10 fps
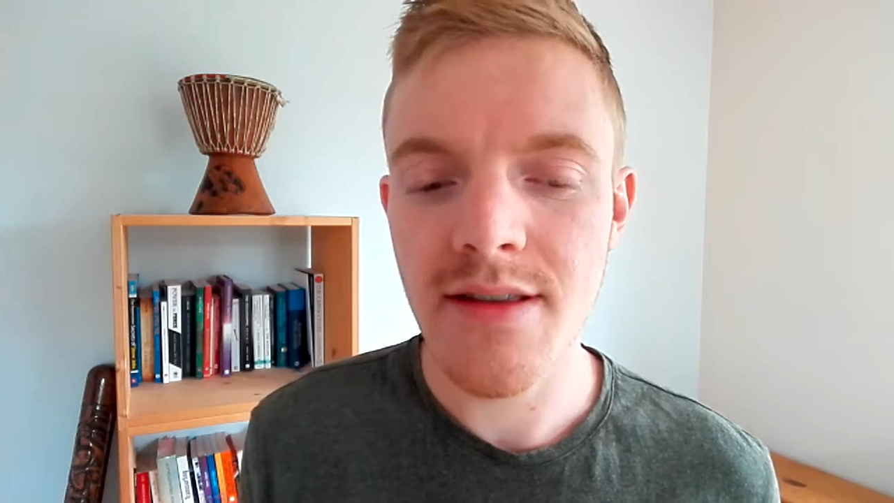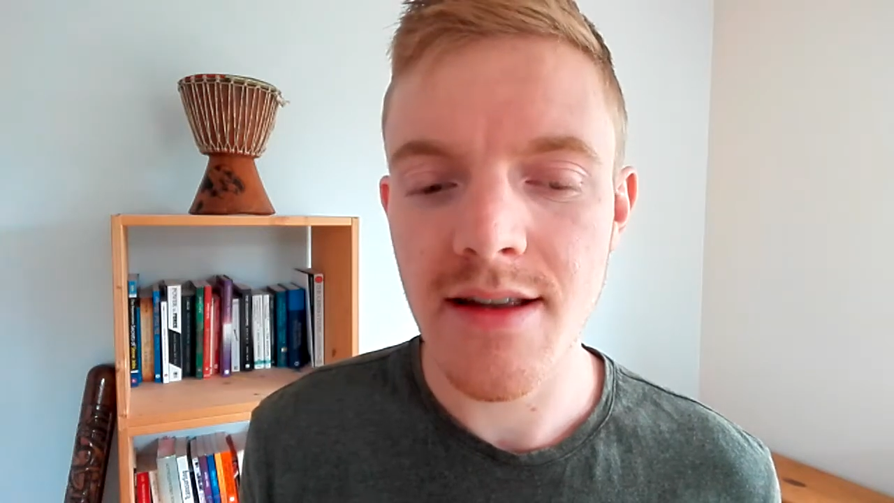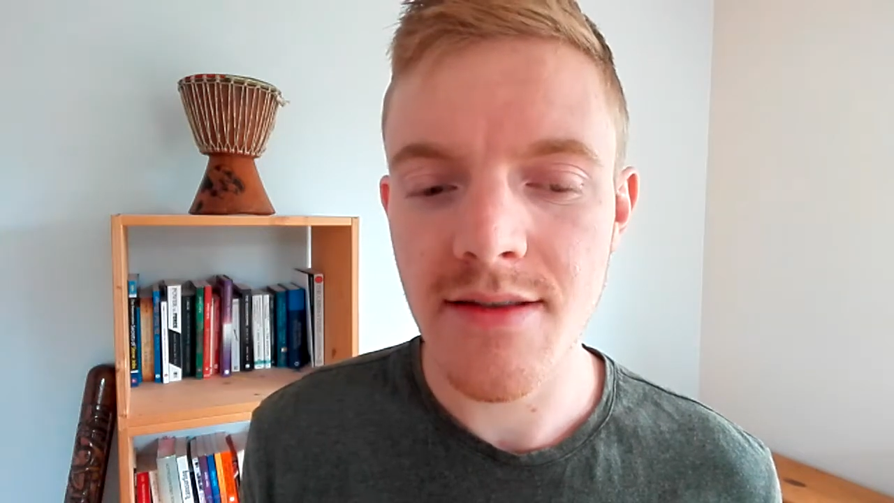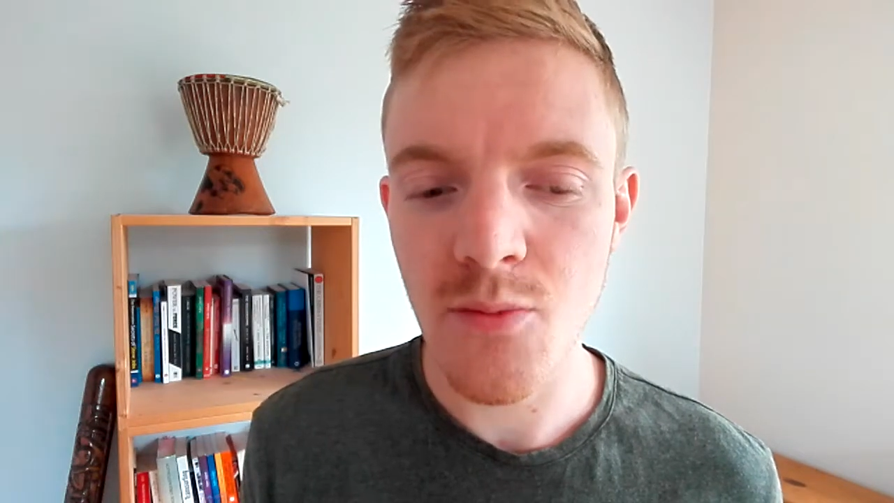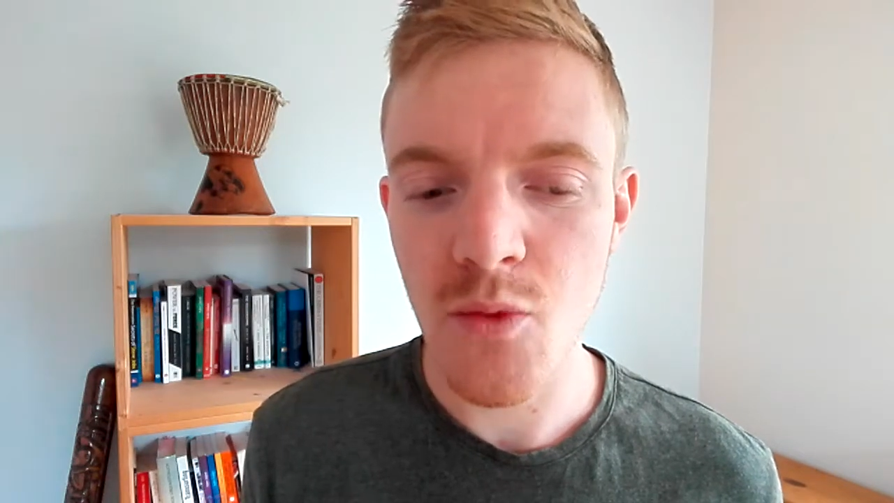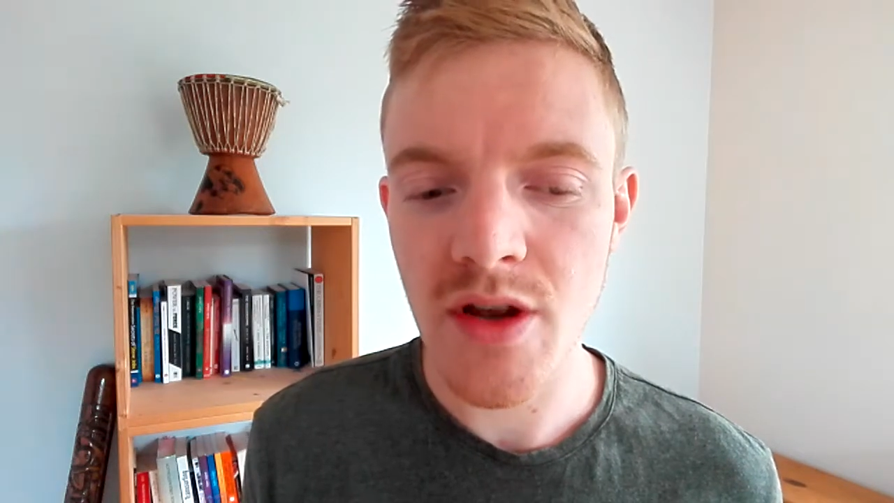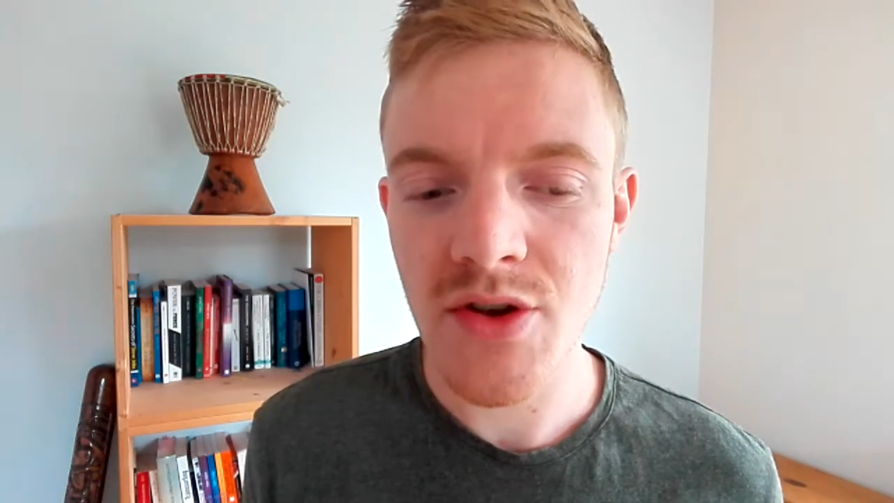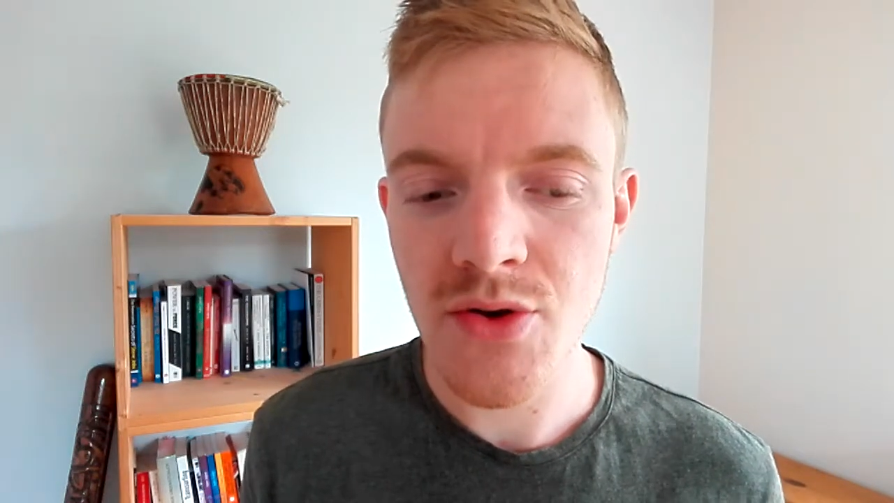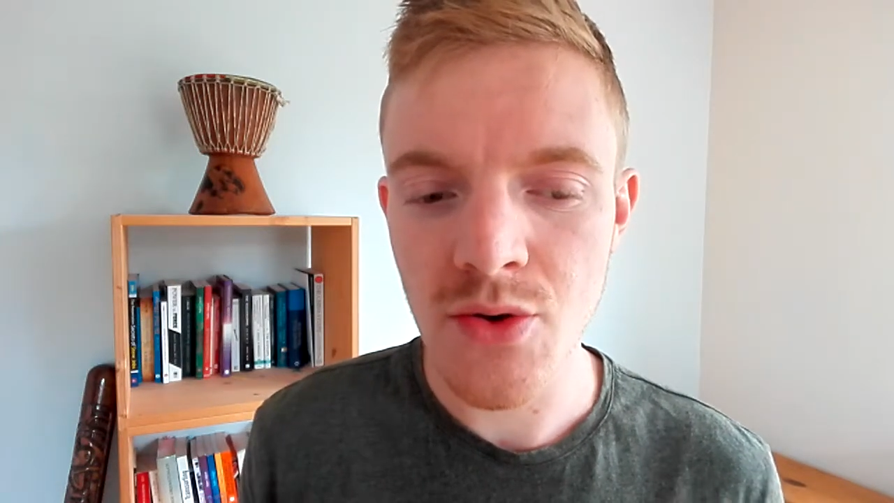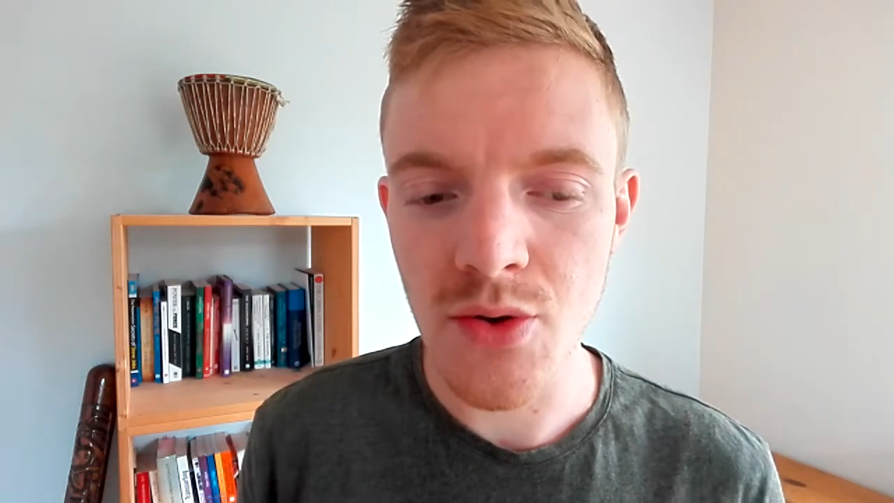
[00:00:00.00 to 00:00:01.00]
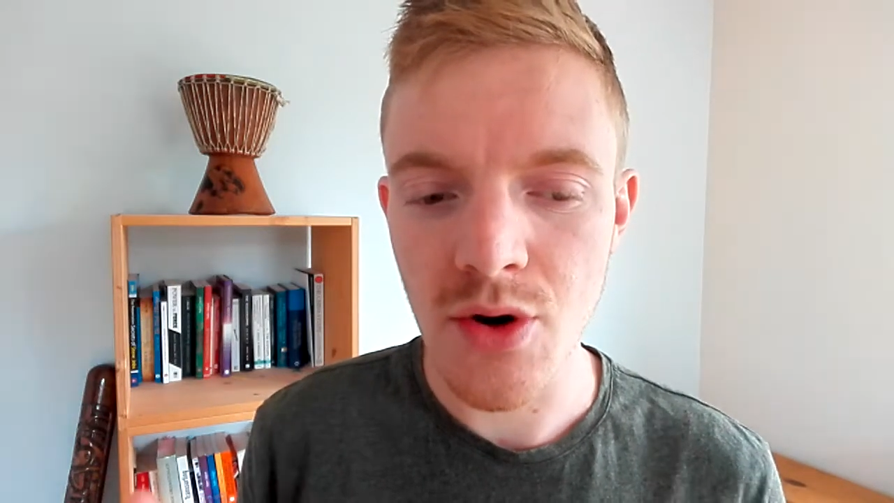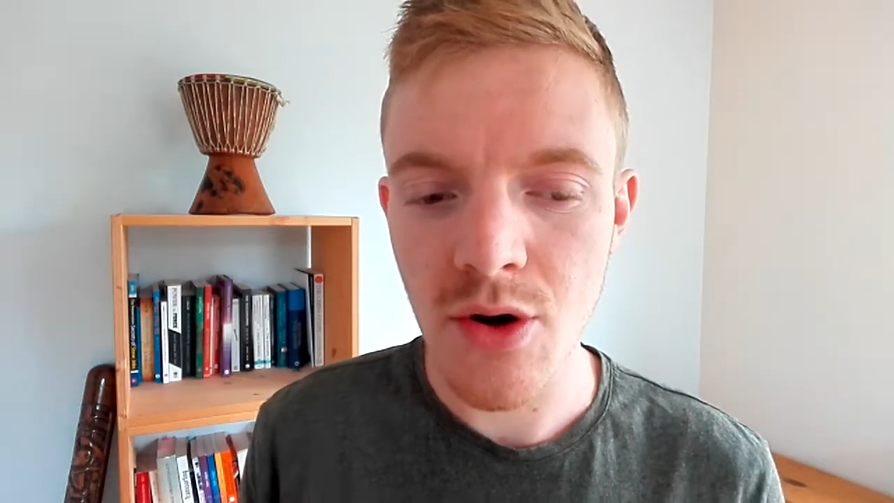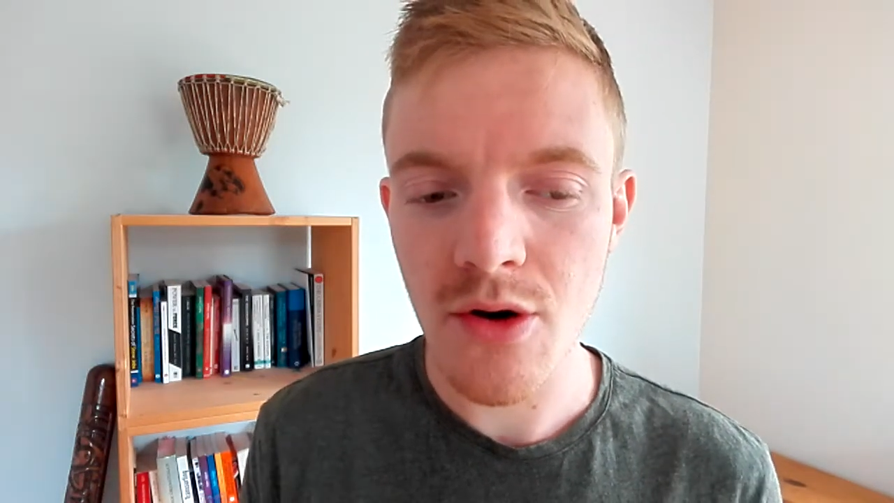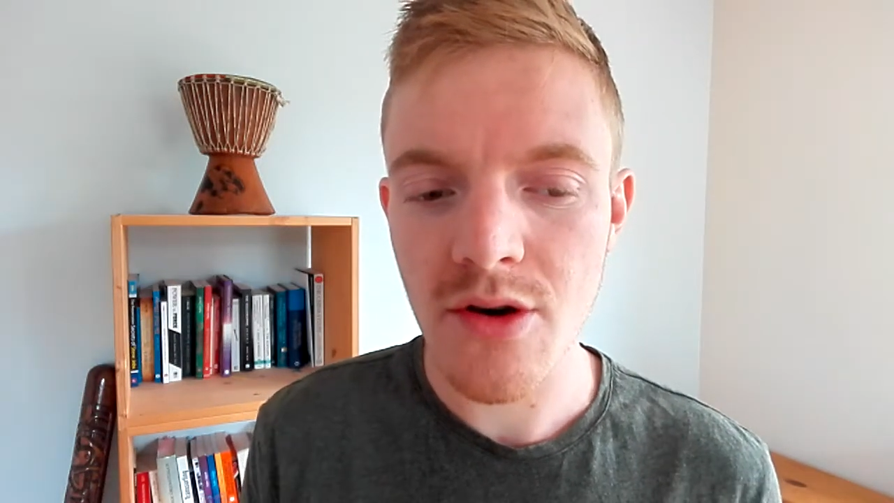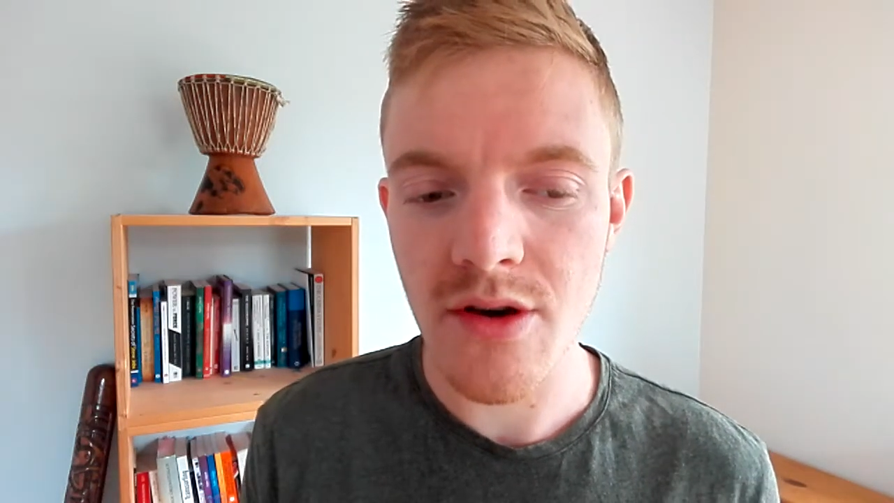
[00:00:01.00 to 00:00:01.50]
that when you
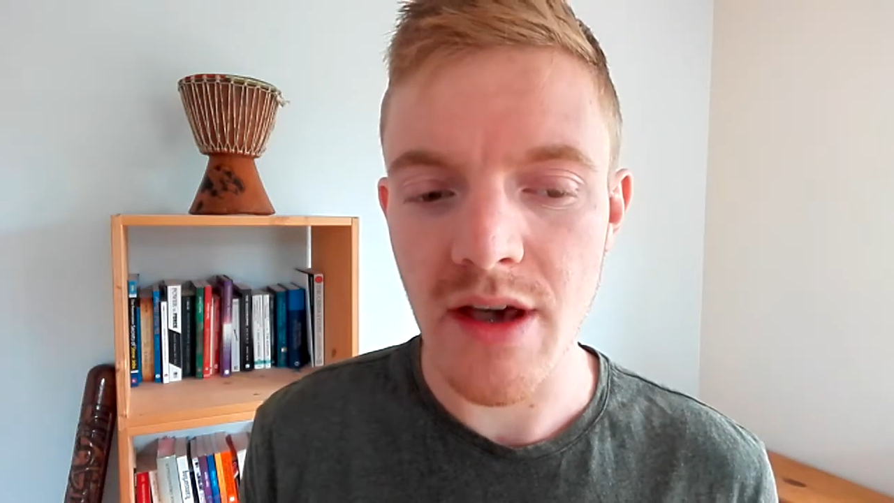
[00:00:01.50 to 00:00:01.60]
look